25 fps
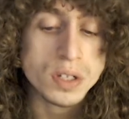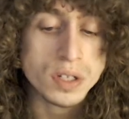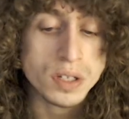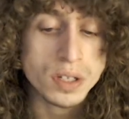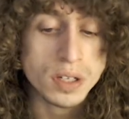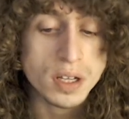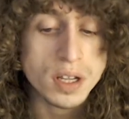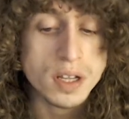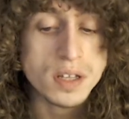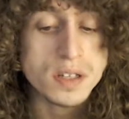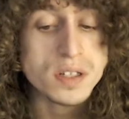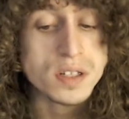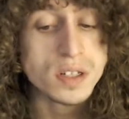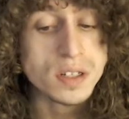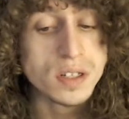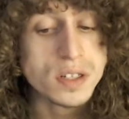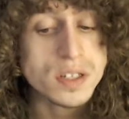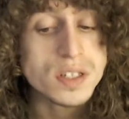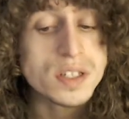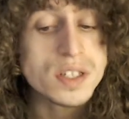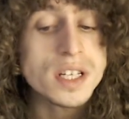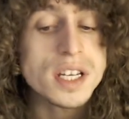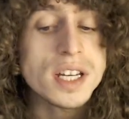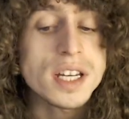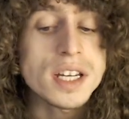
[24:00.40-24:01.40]
can
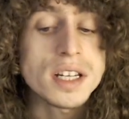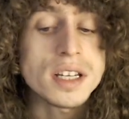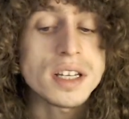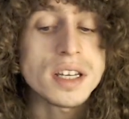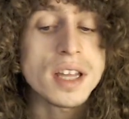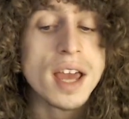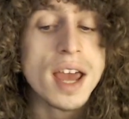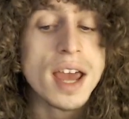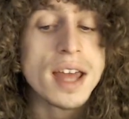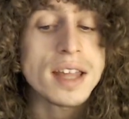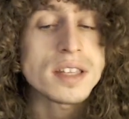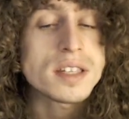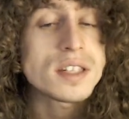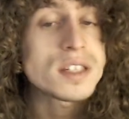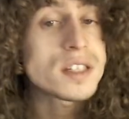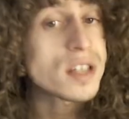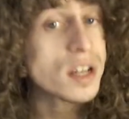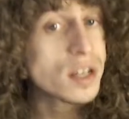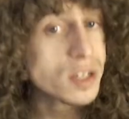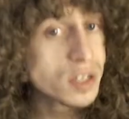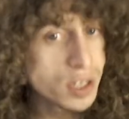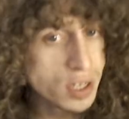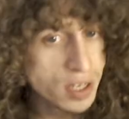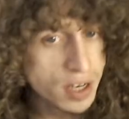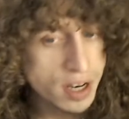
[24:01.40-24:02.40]
succeed at
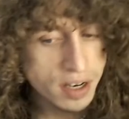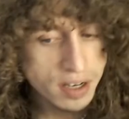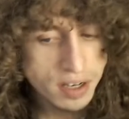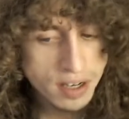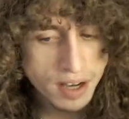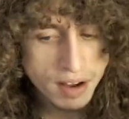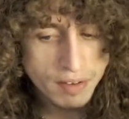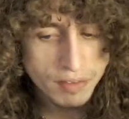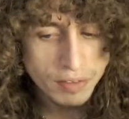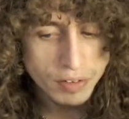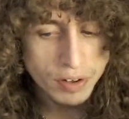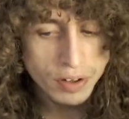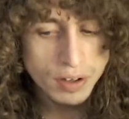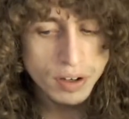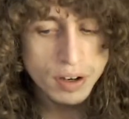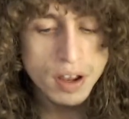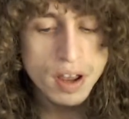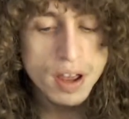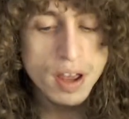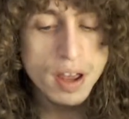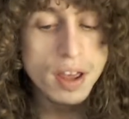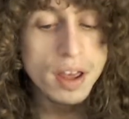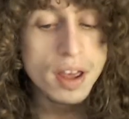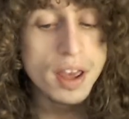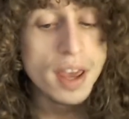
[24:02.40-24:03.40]
such an endeavor,
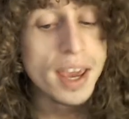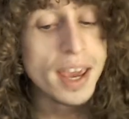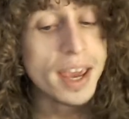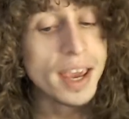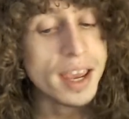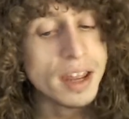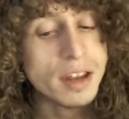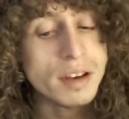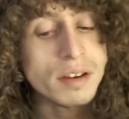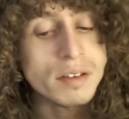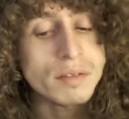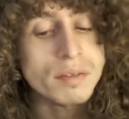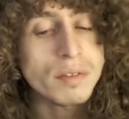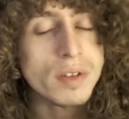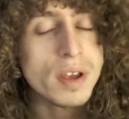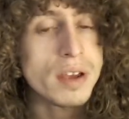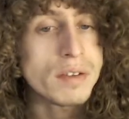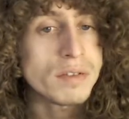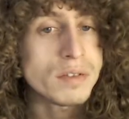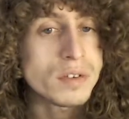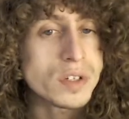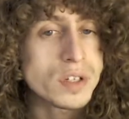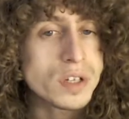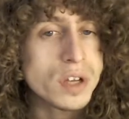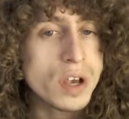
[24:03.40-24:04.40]
and, if
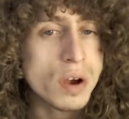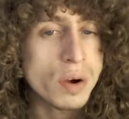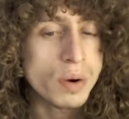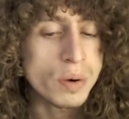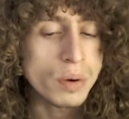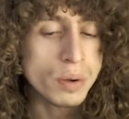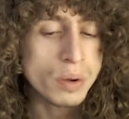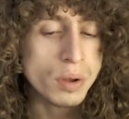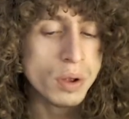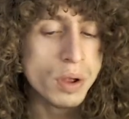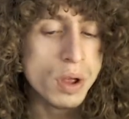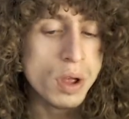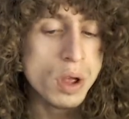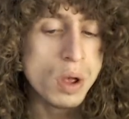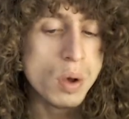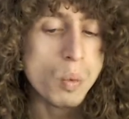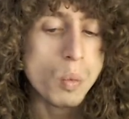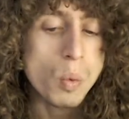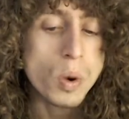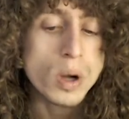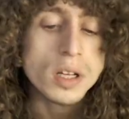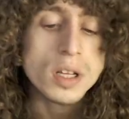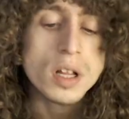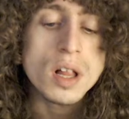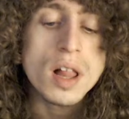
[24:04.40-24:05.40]
so,
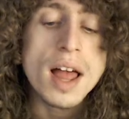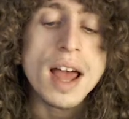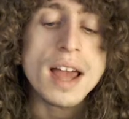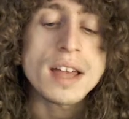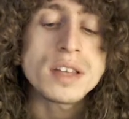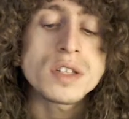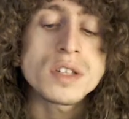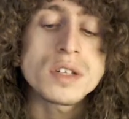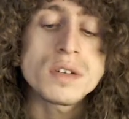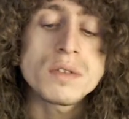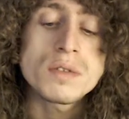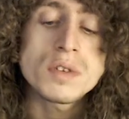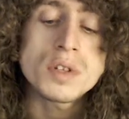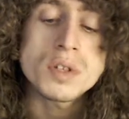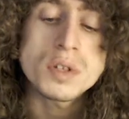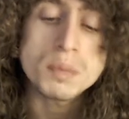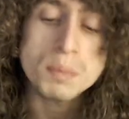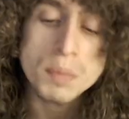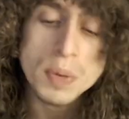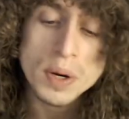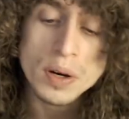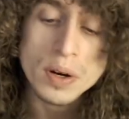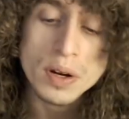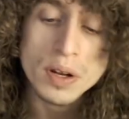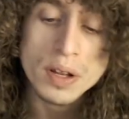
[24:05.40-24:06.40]
what classes of
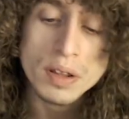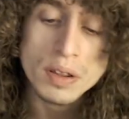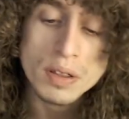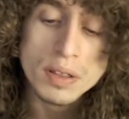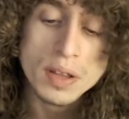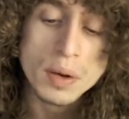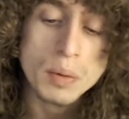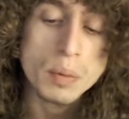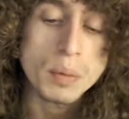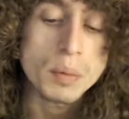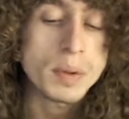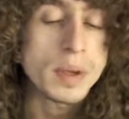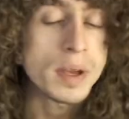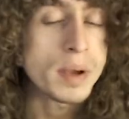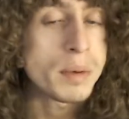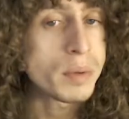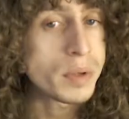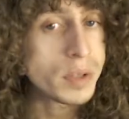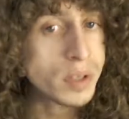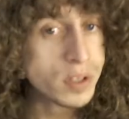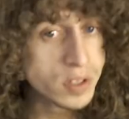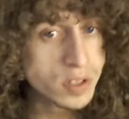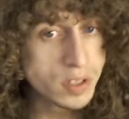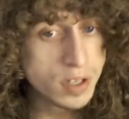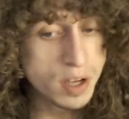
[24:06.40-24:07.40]
spirit they will be able to
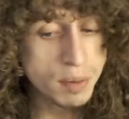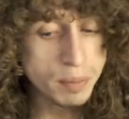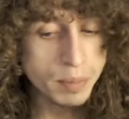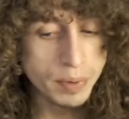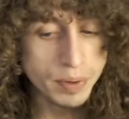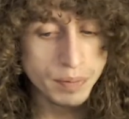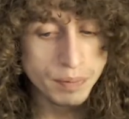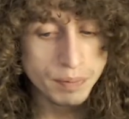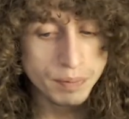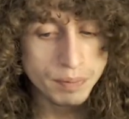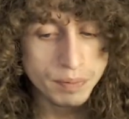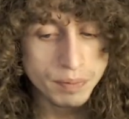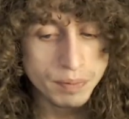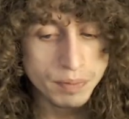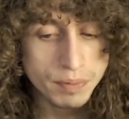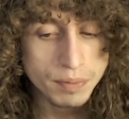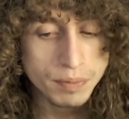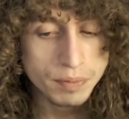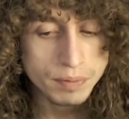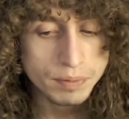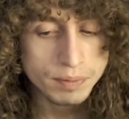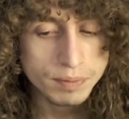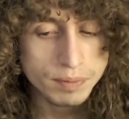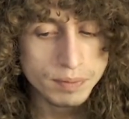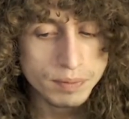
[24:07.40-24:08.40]
summon,
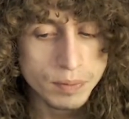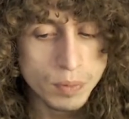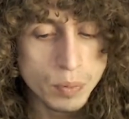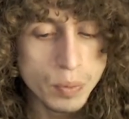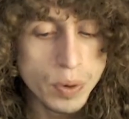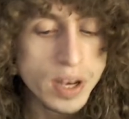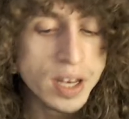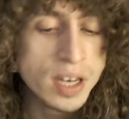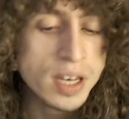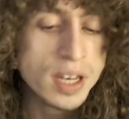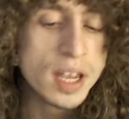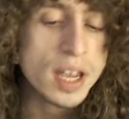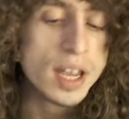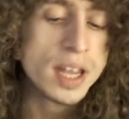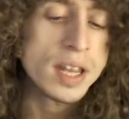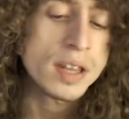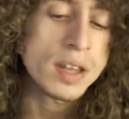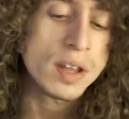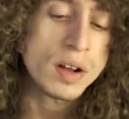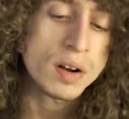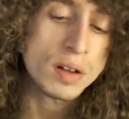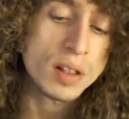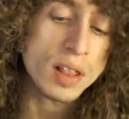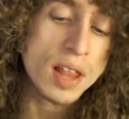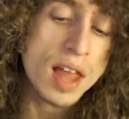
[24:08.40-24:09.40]
when in
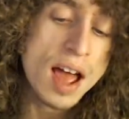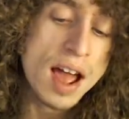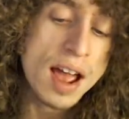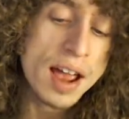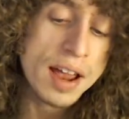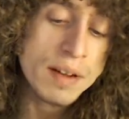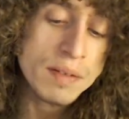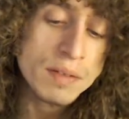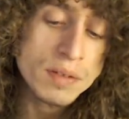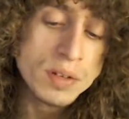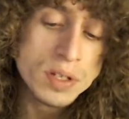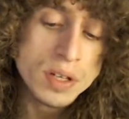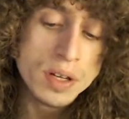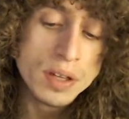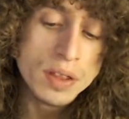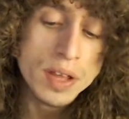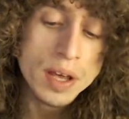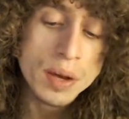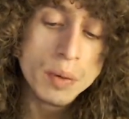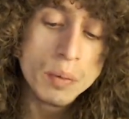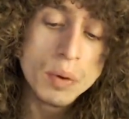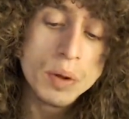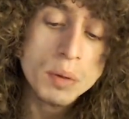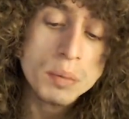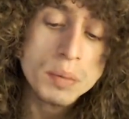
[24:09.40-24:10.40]
their lives they
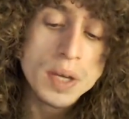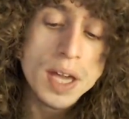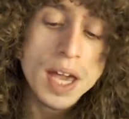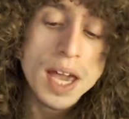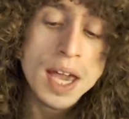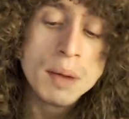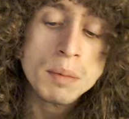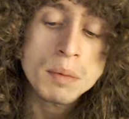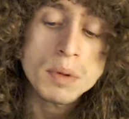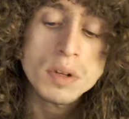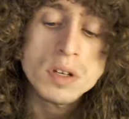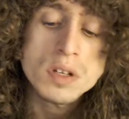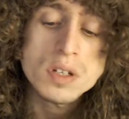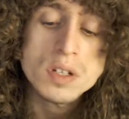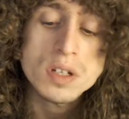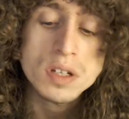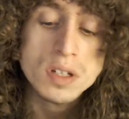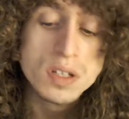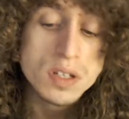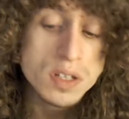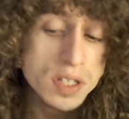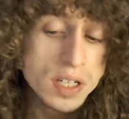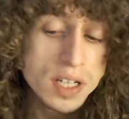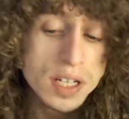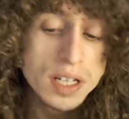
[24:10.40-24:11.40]
will be able to
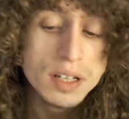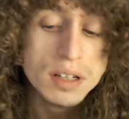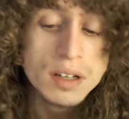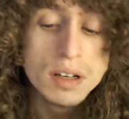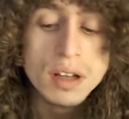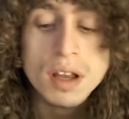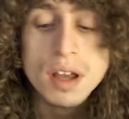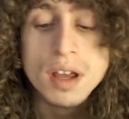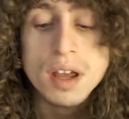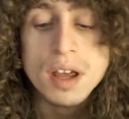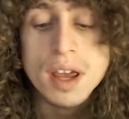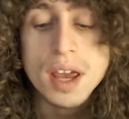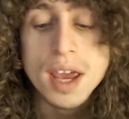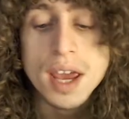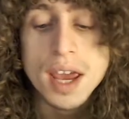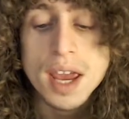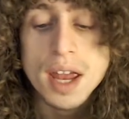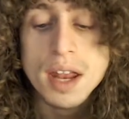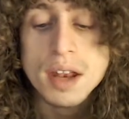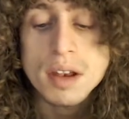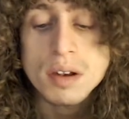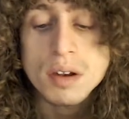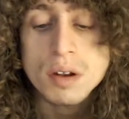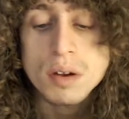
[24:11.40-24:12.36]
succeed, and